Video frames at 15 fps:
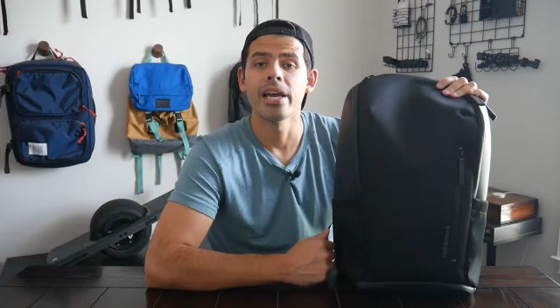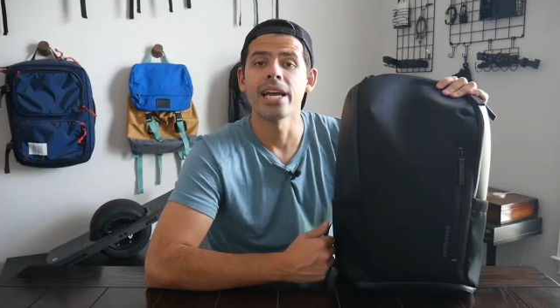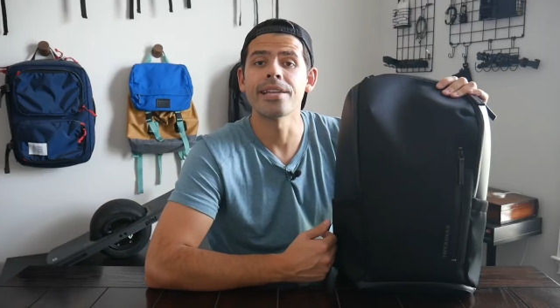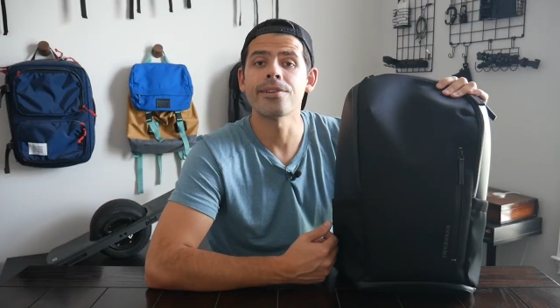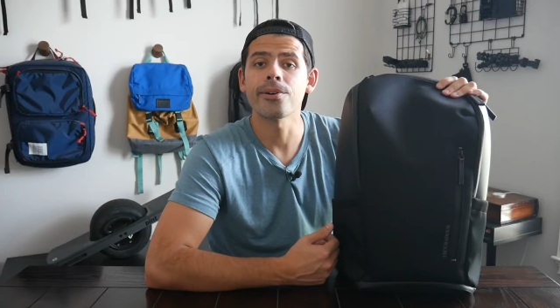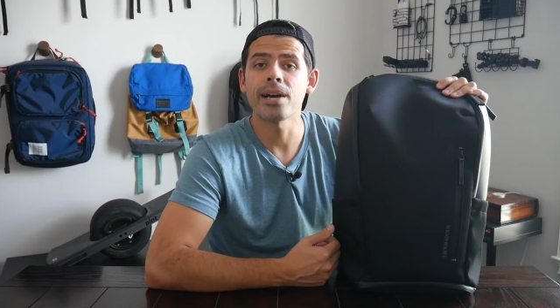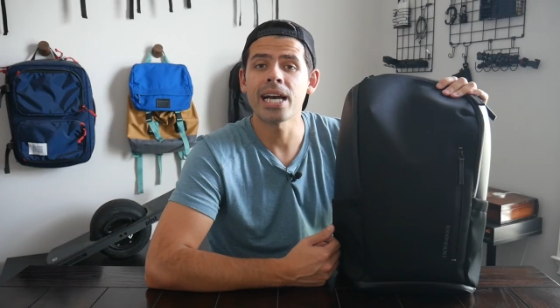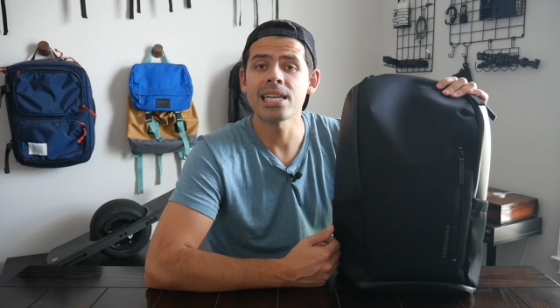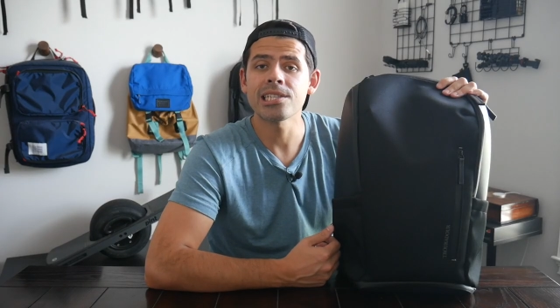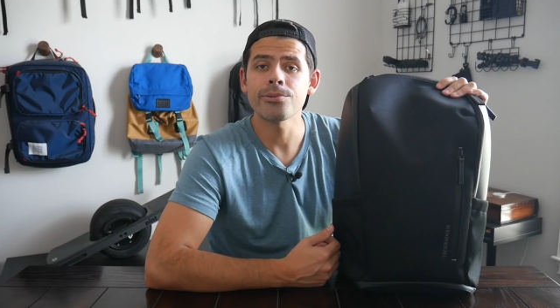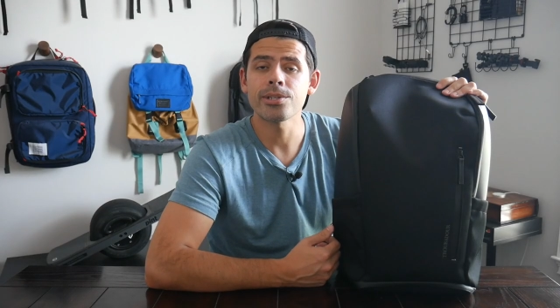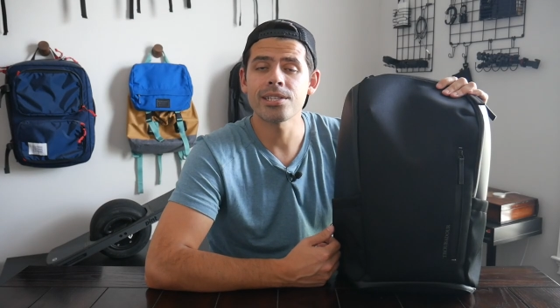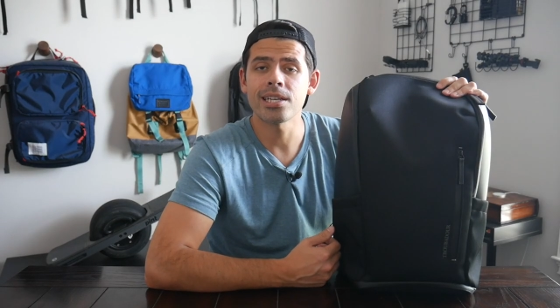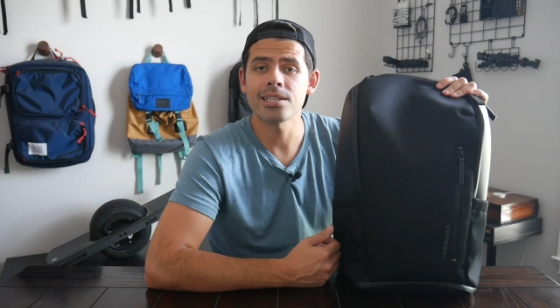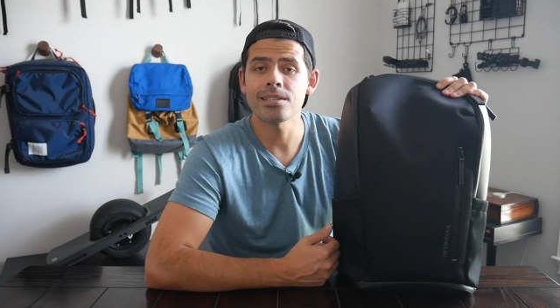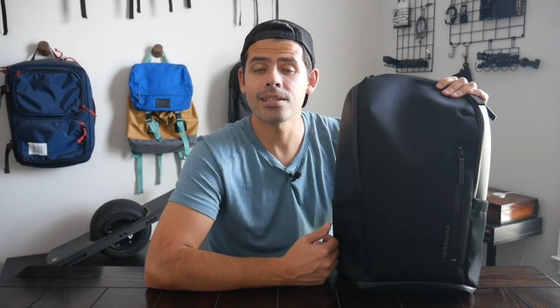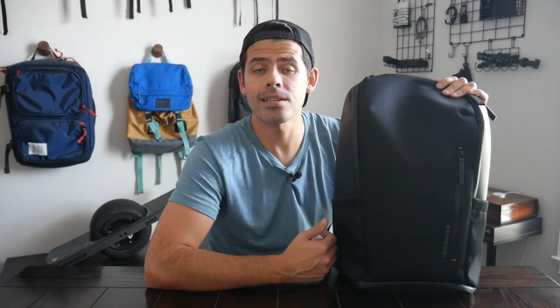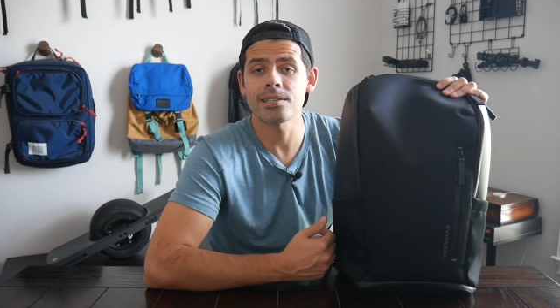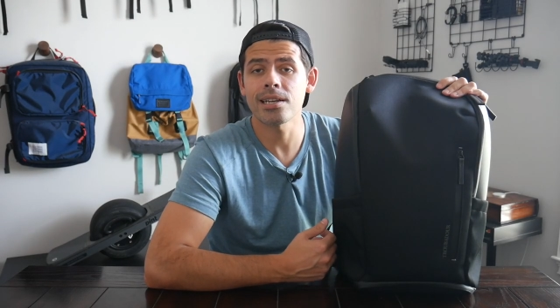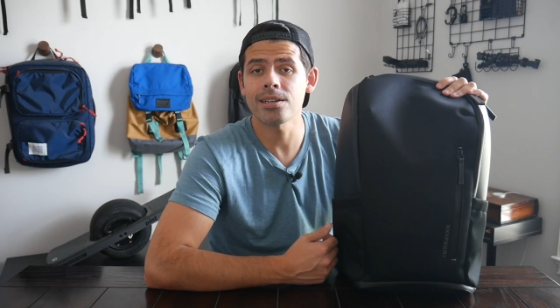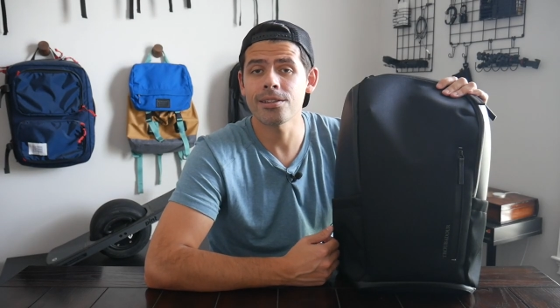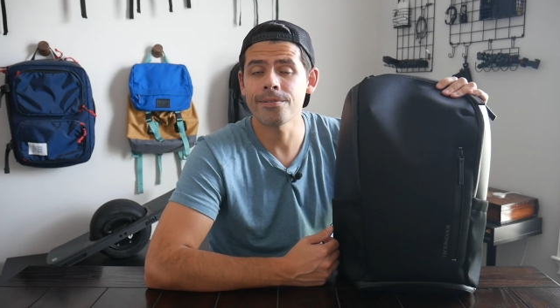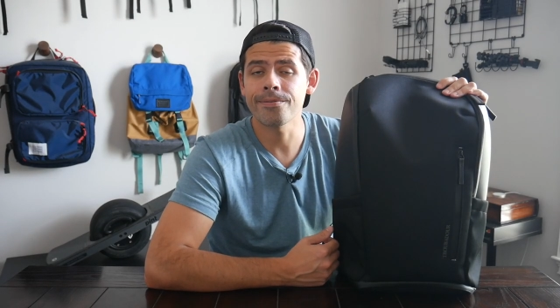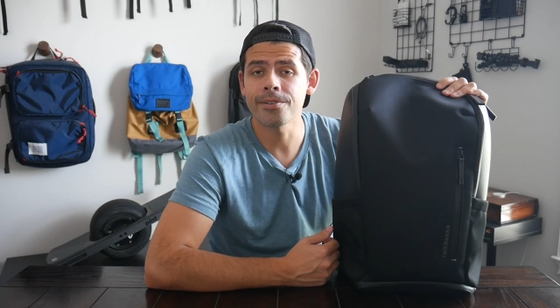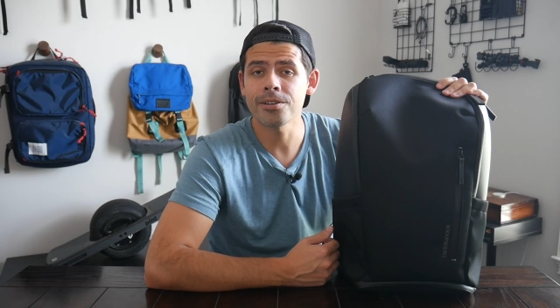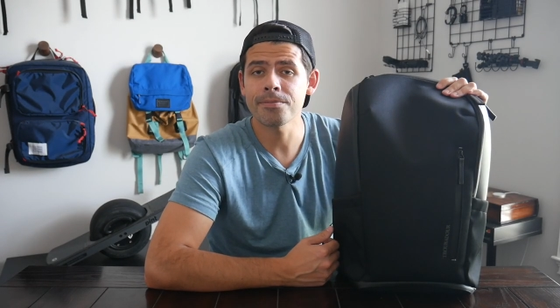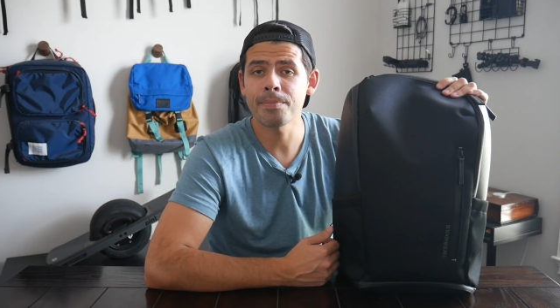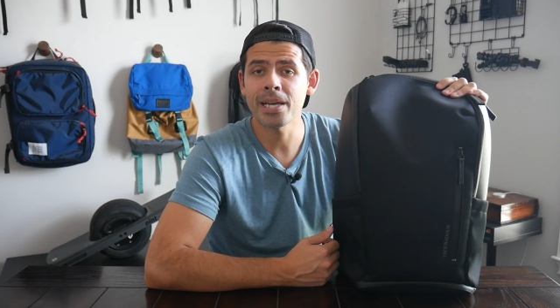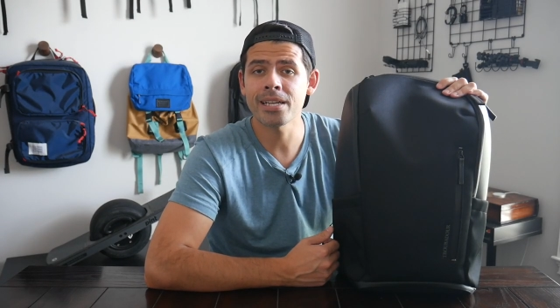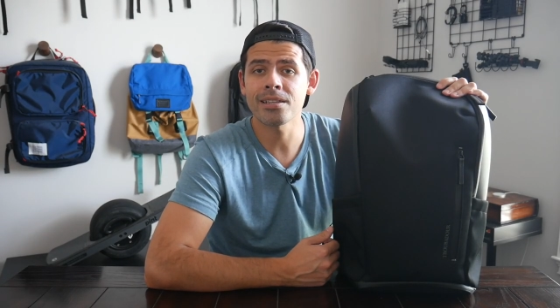And so as I was testing this out, the
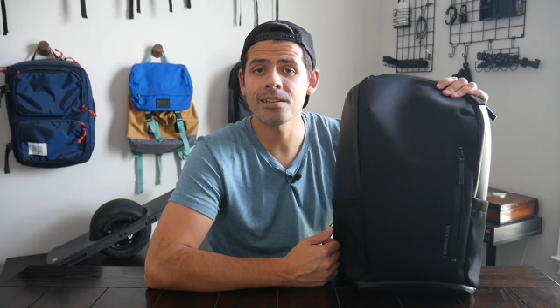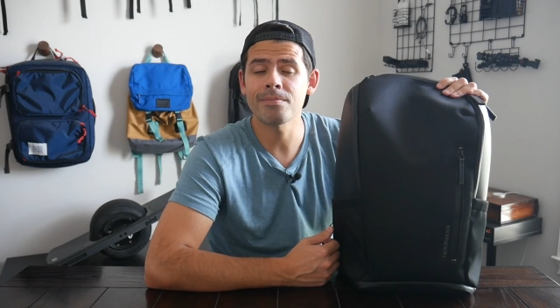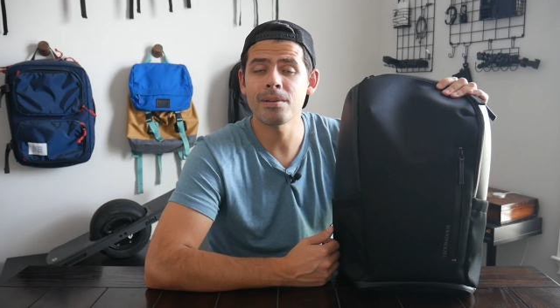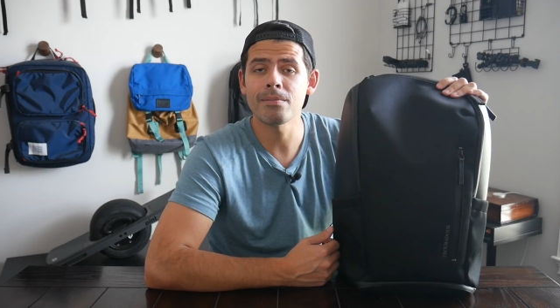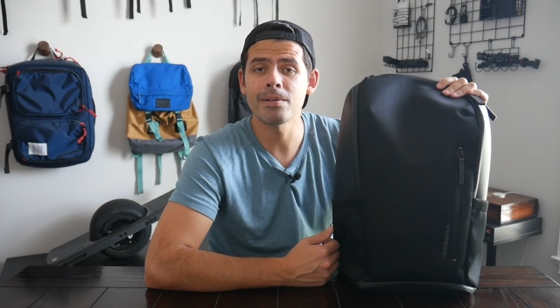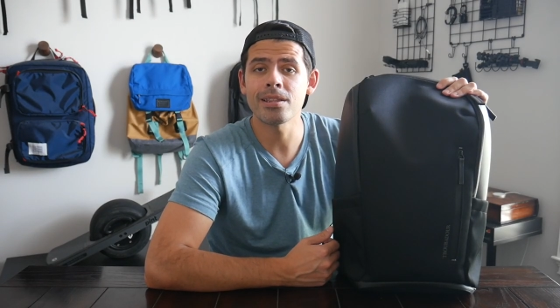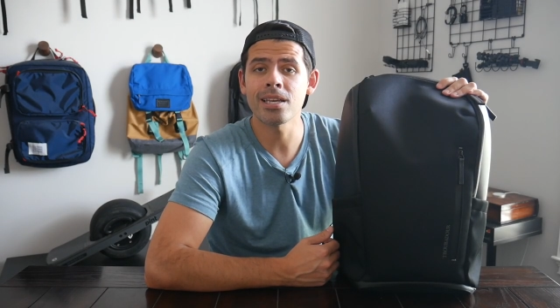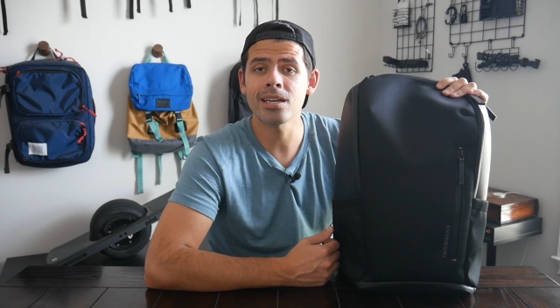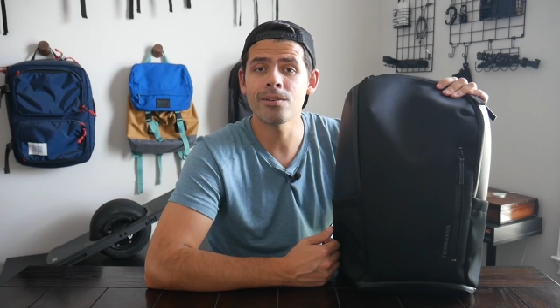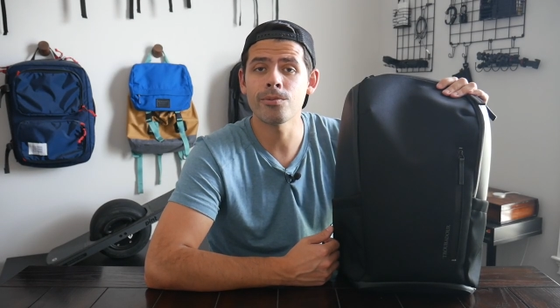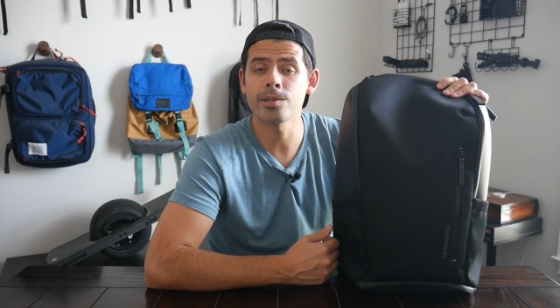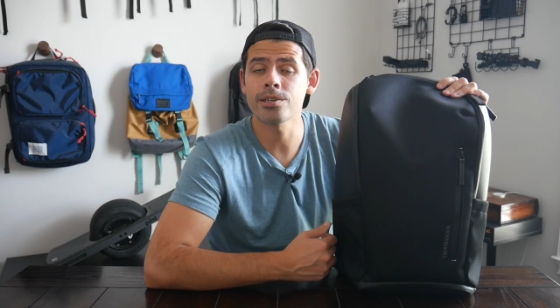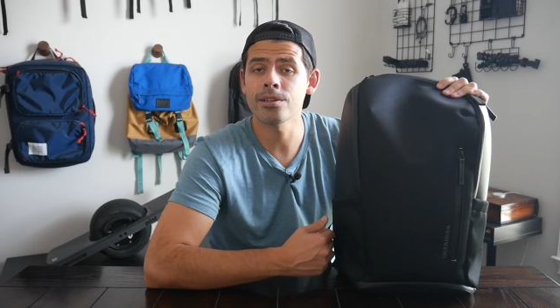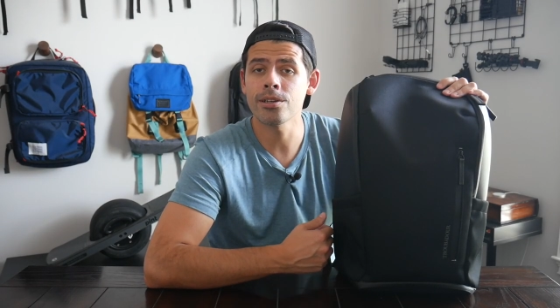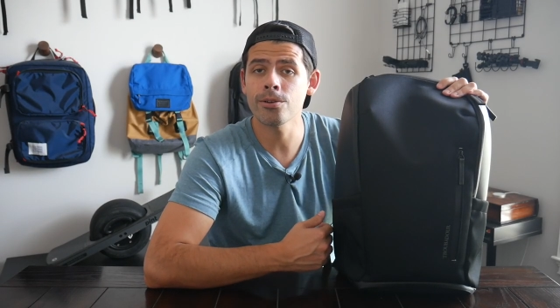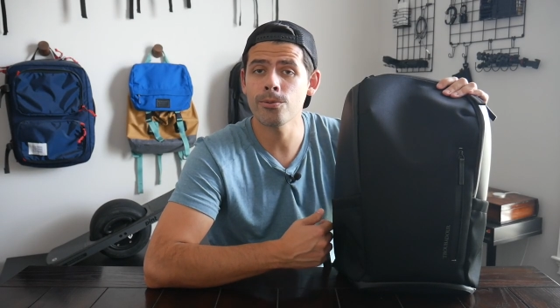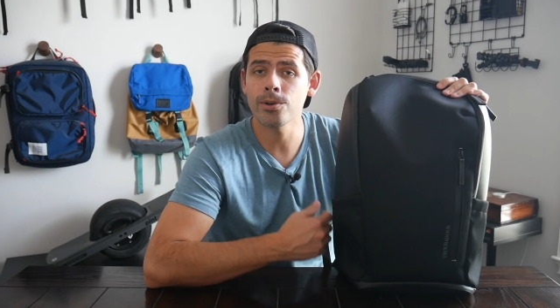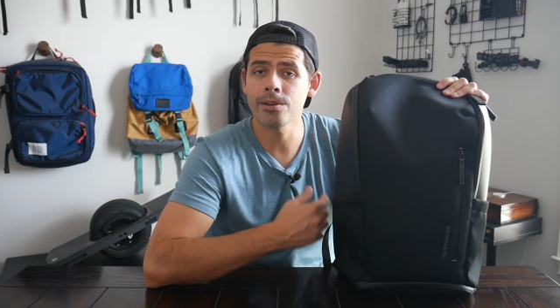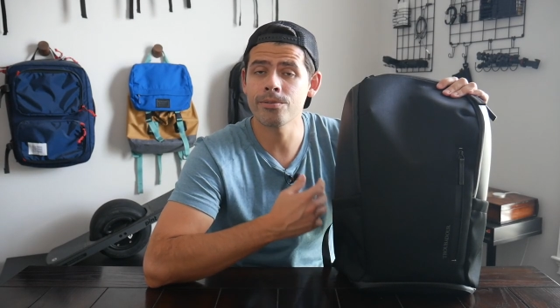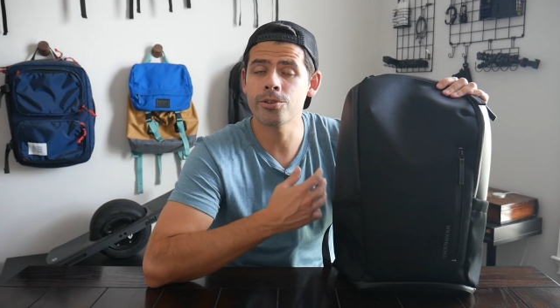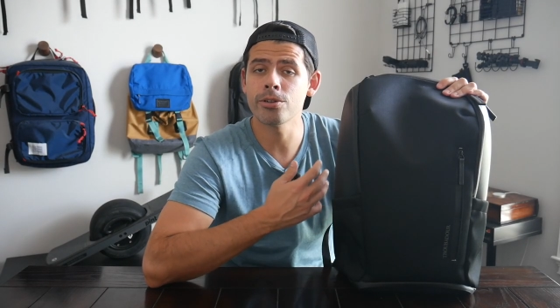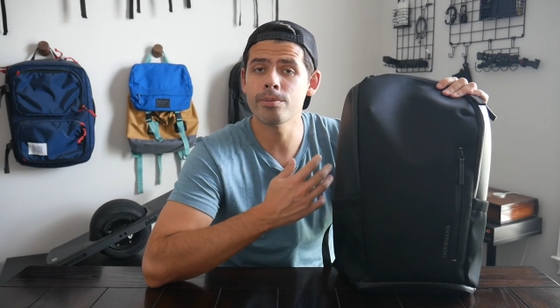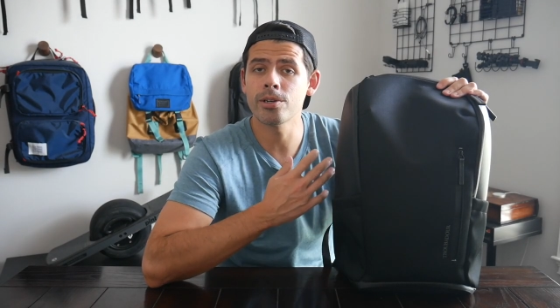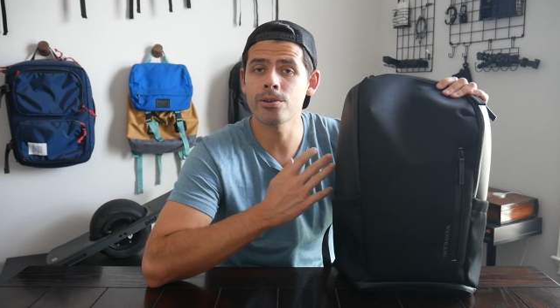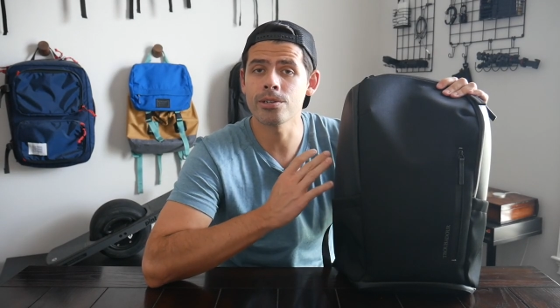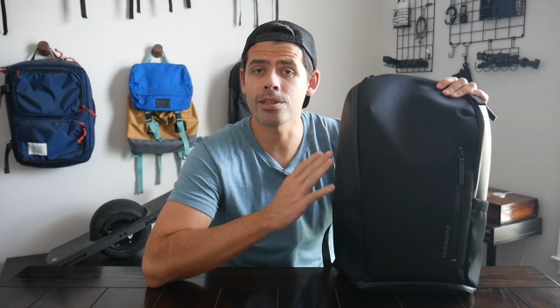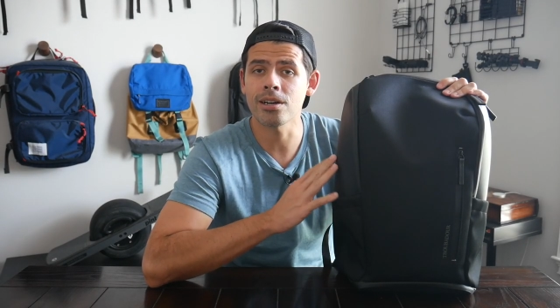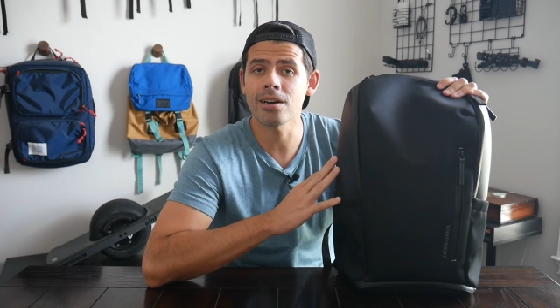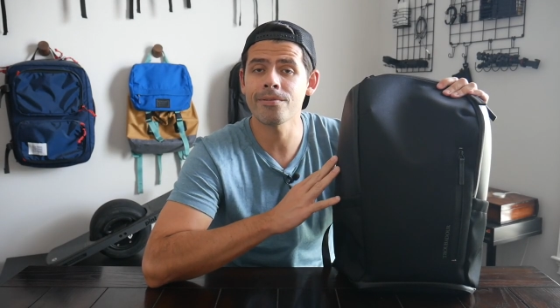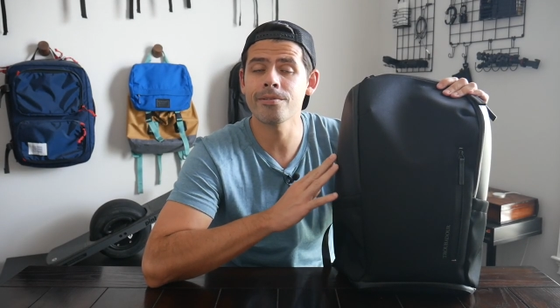first bag this made me think of was another one of Troubadour's
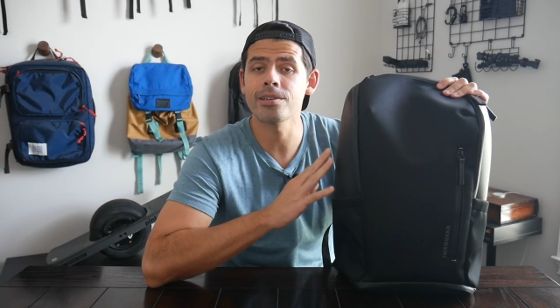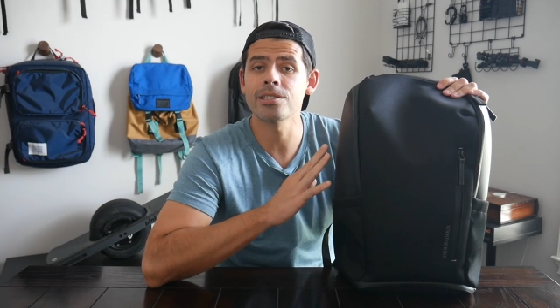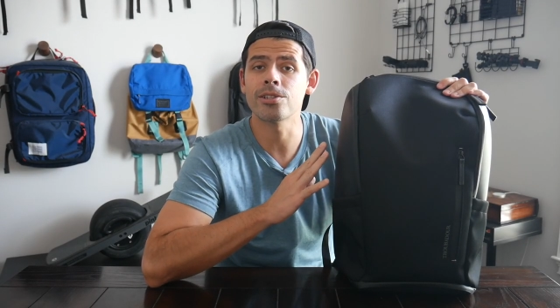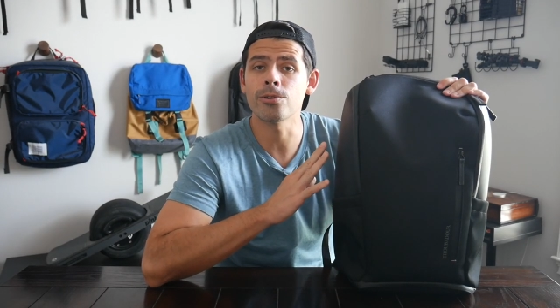offerings,